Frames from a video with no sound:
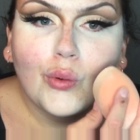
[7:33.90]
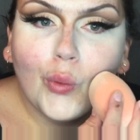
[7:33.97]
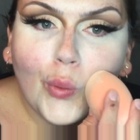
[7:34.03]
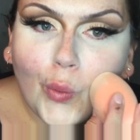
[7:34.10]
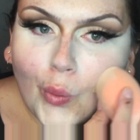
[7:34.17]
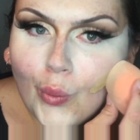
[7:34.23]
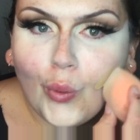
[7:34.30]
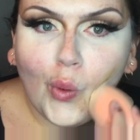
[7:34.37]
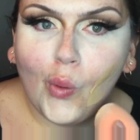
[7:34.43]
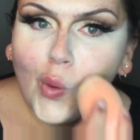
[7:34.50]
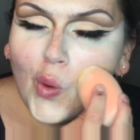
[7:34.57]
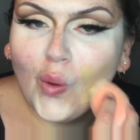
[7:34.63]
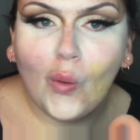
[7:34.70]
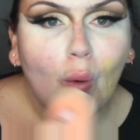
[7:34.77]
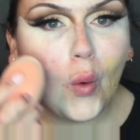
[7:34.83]
blend is
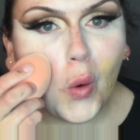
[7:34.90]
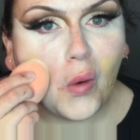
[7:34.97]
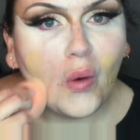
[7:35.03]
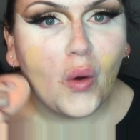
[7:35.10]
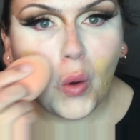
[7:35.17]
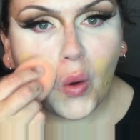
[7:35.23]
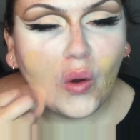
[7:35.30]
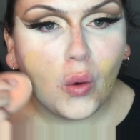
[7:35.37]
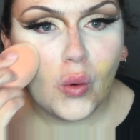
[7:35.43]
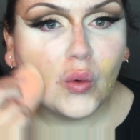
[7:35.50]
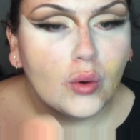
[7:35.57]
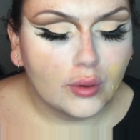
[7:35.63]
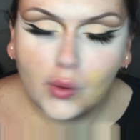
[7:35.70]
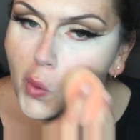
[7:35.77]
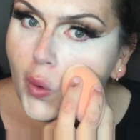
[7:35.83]
my pinky.
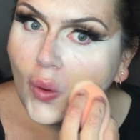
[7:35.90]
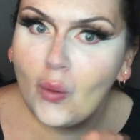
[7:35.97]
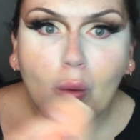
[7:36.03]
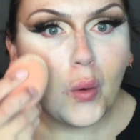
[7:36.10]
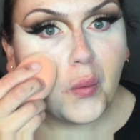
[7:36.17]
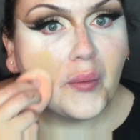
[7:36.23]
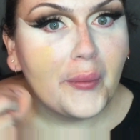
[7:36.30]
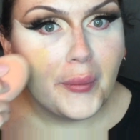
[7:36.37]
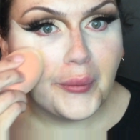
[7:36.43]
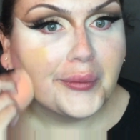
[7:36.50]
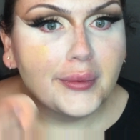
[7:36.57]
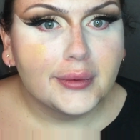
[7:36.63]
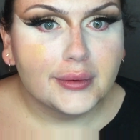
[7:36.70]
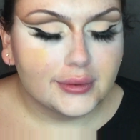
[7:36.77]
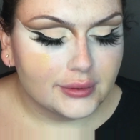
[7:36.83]
And then I'm
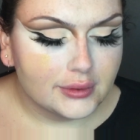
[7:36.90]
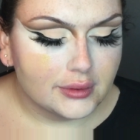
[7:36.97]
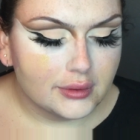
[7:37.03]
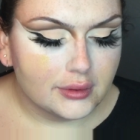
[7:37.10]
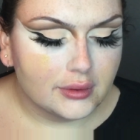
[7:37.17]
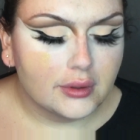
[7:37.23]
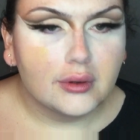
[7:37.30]
using the